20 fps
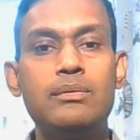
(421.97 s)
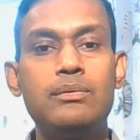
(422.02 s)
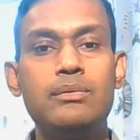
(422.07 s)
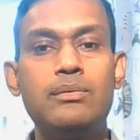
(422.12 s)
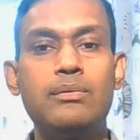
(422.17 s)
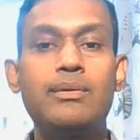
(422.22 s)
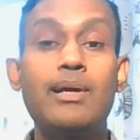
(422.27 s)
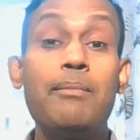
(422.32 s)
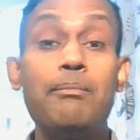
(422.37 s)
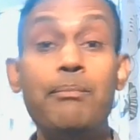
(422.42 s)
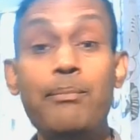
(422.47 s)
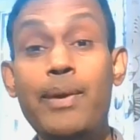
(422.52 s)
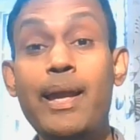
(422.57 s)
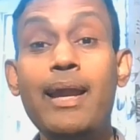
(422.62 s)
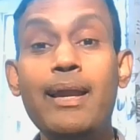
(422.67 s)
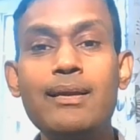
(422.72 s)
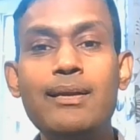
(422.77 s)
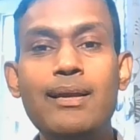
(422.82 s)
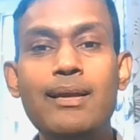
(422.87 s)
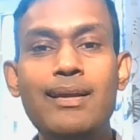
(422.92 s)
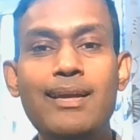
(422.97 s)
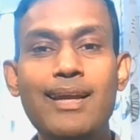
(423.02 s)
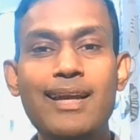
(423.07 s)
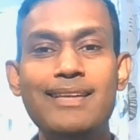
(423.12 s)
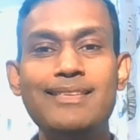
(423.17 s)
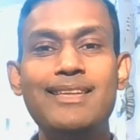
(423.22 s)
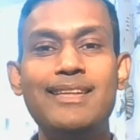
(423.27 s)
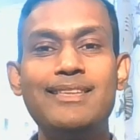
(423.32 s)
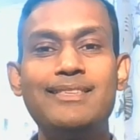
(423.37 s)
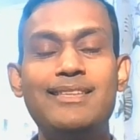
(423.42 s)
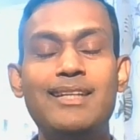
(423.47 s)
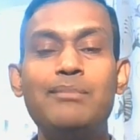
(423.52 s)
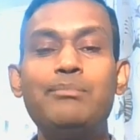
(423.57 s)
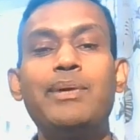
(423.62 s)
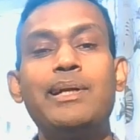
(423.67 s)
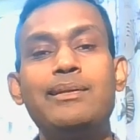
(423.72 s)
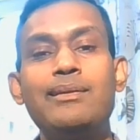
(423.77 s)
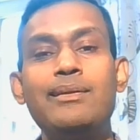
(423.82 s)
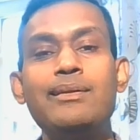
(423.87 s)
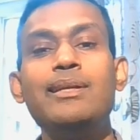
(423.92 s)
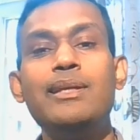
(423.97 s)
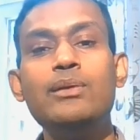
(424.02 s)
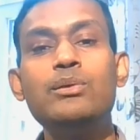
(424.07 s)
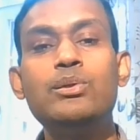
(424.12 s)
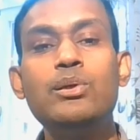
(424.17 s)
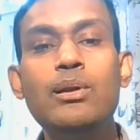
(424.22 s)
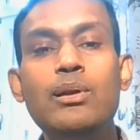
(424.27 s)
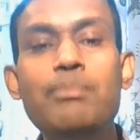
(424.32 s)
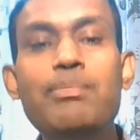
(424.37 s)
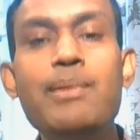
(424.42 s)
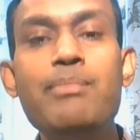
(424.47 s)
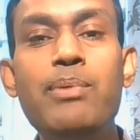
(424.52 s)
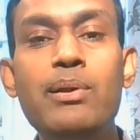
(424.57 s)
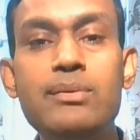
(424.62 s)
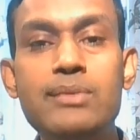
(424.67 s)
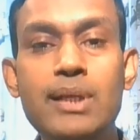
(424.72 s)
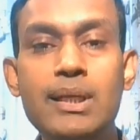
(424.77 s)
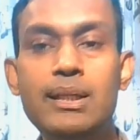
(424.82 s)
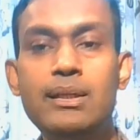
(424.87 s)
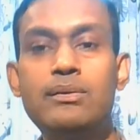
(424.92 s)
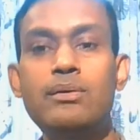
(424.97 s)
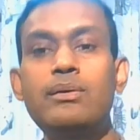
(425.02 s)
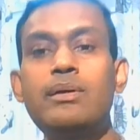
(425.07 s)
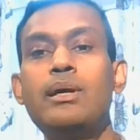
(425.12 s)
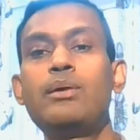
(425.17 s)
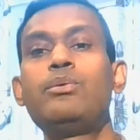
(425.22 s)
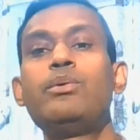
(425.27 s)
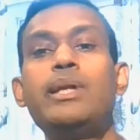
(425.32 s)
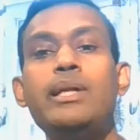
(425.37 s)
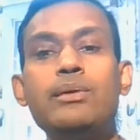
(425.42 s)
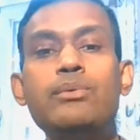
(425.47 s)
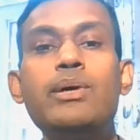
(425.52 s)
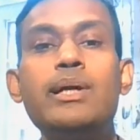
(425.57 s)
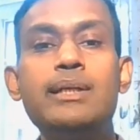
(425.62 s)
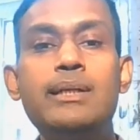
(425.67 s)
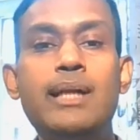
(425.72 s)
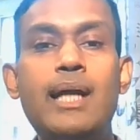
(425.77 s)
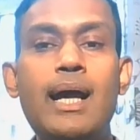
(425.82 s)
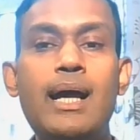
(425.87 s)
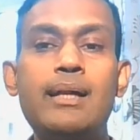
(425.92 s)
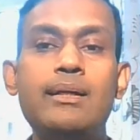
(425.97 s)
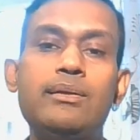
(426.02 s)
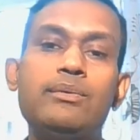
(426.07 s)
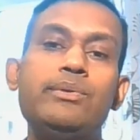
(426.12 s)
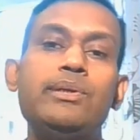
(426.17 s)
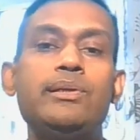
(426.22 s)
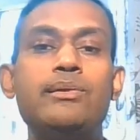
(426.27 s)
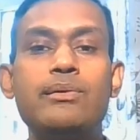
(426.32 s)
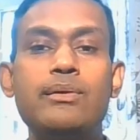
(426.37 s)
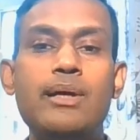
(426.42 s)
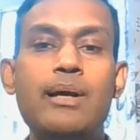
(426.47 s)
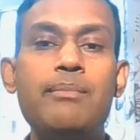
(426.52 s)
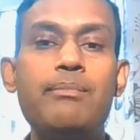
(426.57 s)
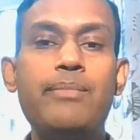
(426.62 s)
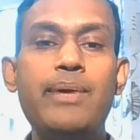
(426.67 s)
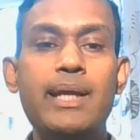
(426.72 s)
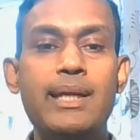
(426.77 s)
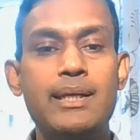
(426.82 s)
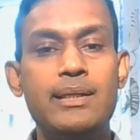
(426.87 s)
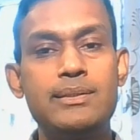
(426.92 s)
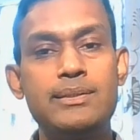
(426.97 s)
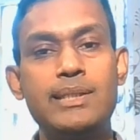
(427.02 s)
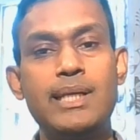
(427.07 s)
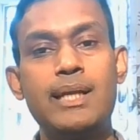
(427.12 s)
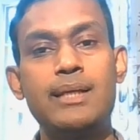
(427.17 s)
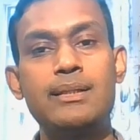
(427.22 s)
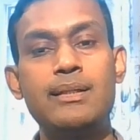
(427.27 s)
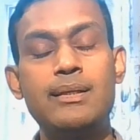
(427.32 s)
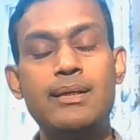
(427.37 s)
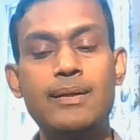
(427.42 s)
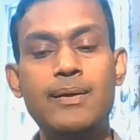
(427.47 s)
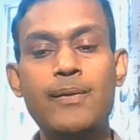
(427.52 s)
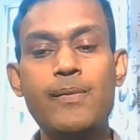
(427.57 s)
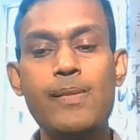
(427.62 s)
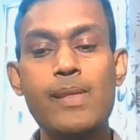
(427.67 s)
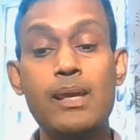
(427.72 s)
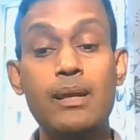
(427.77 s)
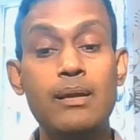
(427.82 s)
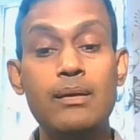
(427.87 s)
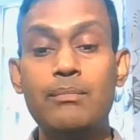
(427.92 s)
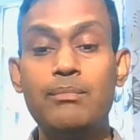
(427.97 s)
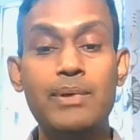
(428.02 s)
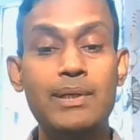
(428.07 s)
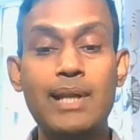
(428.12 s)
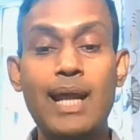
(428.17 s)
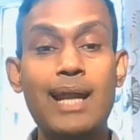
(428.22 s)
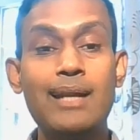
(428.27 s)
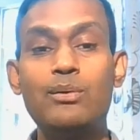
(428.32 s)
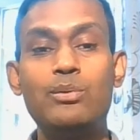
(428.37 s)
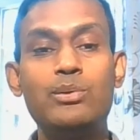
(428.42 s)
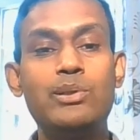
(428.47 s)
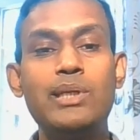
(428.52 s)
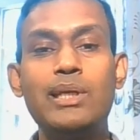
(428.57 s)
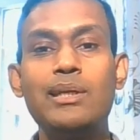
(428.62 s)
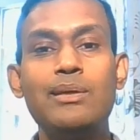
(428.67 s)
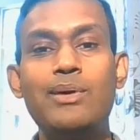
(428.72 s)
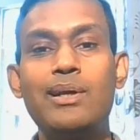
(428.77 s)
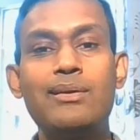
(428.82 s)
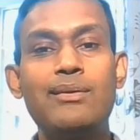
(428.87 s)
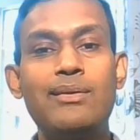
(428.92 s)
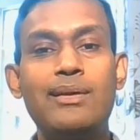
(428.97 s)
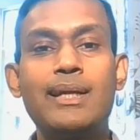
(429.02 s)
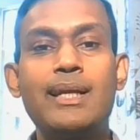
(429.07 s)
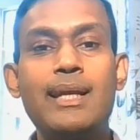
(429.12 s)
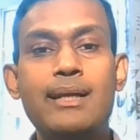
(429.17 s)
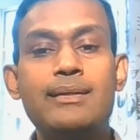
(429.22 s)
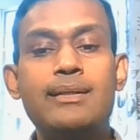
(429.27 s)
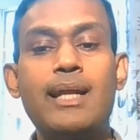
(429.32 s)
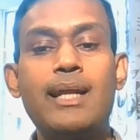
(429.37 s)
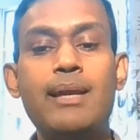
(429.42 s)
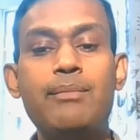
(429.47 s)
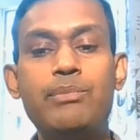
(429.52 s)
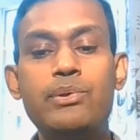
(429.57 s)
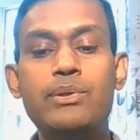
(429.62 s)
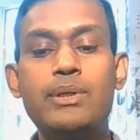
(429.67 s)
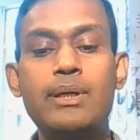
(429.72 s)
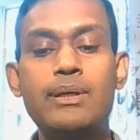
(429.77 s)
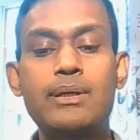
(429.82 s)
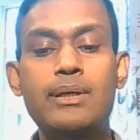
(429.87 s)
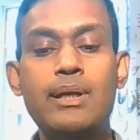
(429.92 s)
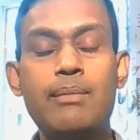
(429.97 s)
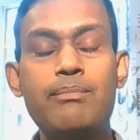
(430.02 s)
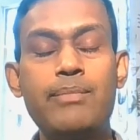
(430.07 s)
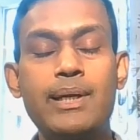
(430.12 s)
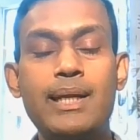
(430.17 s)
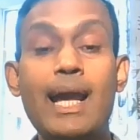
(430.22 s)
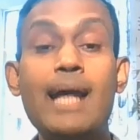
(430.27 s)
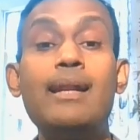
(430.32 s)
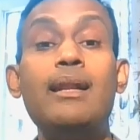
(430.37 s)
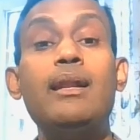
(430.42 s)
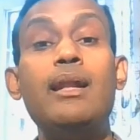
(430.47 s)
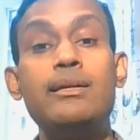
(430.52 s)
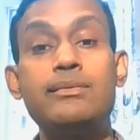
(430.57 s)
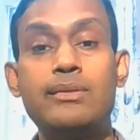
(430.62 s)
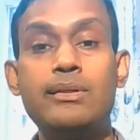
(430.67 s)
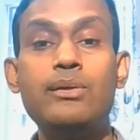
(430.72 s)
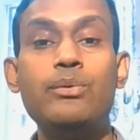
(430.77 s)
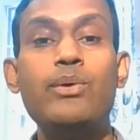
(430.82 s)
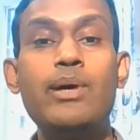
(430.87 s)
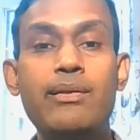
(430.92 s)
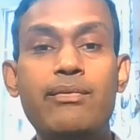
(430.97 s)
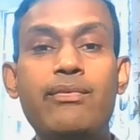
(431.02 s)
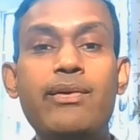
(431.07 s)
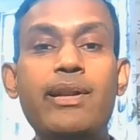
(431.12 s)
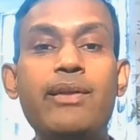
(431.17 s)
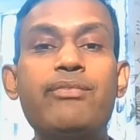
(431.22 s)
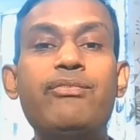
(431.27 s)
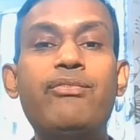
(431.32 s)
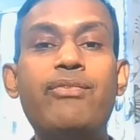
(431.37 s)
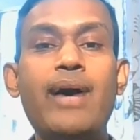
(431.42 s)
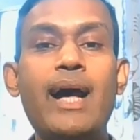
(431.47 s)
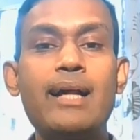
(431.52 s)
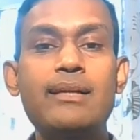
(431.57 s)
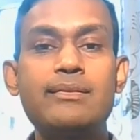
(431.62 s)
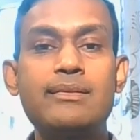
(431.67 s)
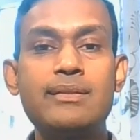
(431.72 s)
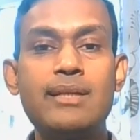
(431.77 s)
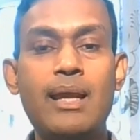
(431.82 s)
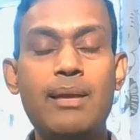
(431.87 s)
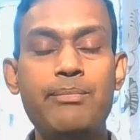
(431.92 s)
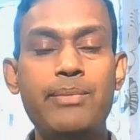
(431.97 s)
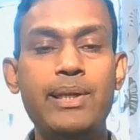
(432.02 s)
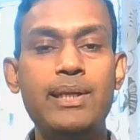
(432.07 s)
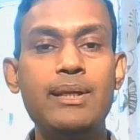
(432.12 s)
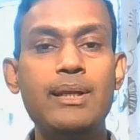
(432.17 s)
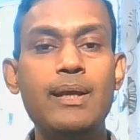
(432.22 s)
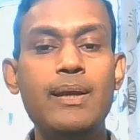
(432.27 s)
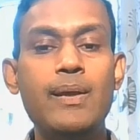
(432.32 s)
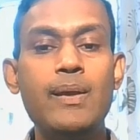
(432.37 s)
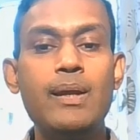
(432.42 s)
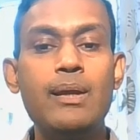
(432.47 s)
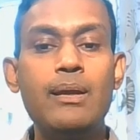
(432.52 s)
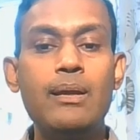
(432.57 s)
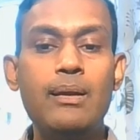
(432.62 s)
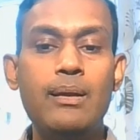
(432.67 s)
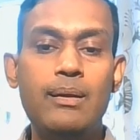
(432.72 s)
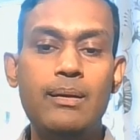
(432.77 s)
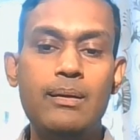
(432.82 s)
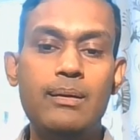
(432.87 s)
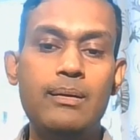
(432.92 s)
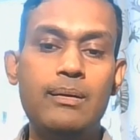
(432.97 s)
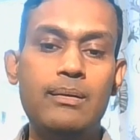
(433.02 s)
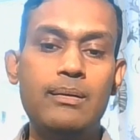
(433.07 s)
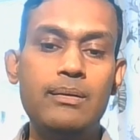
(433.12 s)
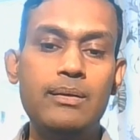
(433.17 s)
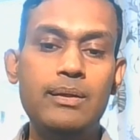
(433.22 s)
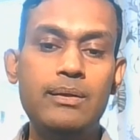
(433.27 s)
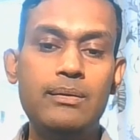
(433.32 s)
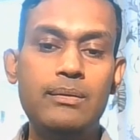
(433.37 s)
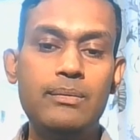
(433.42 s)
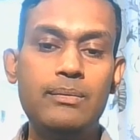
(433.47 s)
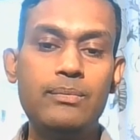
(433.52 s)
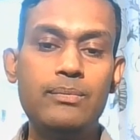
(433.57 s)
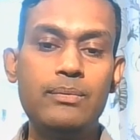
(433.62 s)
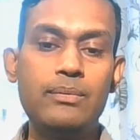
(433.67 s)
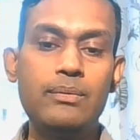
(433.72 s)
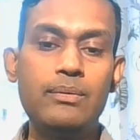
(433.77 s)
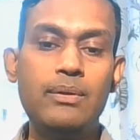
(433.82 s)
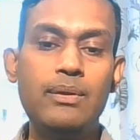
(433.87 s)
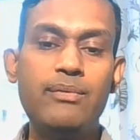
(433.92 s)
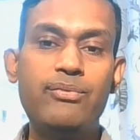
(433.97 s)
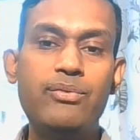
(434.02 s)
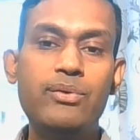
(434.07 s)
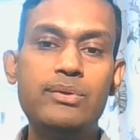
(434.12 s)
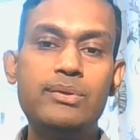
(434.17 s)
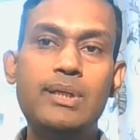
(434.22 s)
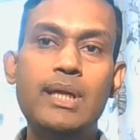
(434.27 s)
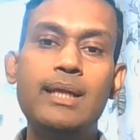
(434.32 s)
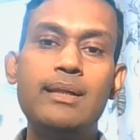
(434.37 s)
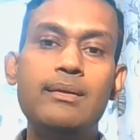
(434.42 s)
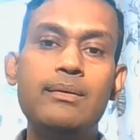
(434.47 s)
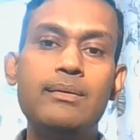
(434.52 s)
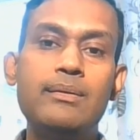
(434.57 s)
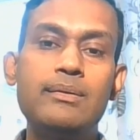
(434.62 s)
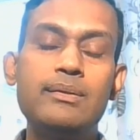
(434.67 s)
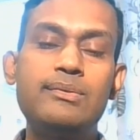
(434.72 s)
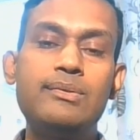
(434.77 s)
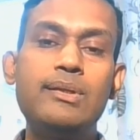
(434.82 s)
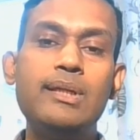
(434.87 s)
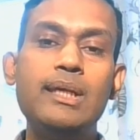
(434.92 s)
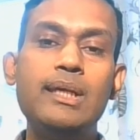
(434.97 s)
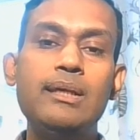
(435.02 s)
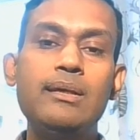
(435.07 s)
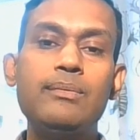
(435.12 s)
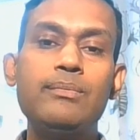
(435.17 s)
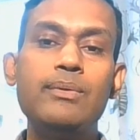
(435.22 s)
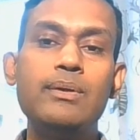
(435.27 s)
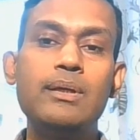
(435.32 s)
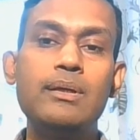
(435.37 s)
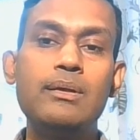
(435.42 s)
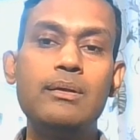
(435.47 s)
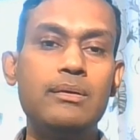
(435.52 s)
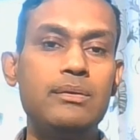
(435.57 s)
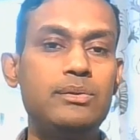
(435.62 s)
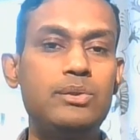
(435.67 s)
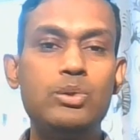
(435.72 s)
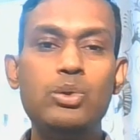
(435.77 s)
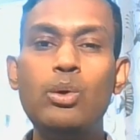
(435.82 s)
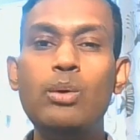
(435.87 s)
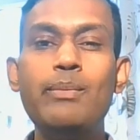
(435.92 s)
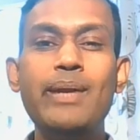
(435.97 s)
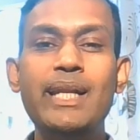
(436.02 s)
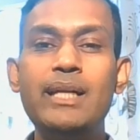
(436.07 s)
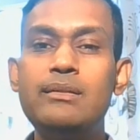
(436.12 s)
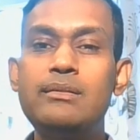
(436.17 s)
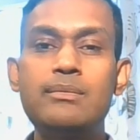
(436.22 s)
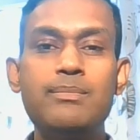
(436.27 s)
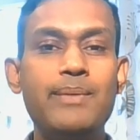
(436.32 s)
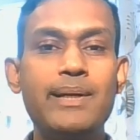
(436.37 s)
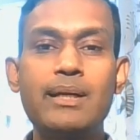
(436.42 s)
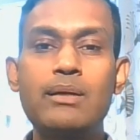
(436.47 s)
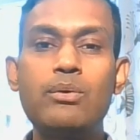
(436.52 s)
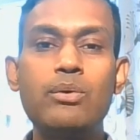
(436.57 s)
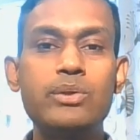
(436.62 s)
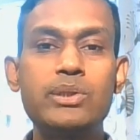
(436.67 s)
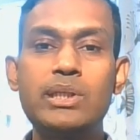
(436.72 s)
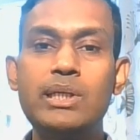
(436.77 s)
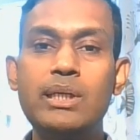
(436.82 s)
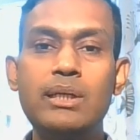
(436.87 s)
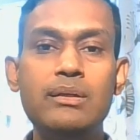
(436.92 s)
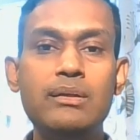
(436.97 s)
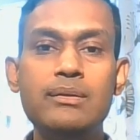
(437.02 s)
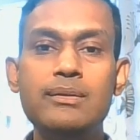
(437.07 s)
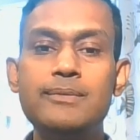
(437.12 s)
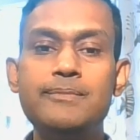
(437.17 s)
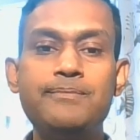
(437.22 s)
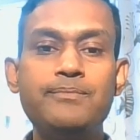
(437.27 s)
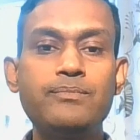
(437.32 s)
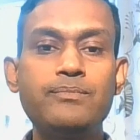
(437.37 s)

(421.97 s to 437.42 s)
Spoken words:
to come back, as I said. But usually people say that, okay, when you are done, you need to come back and check the. But I don't think you are going to get time to come back unless you are very fast. I mean, if we say see 2 minutes per question,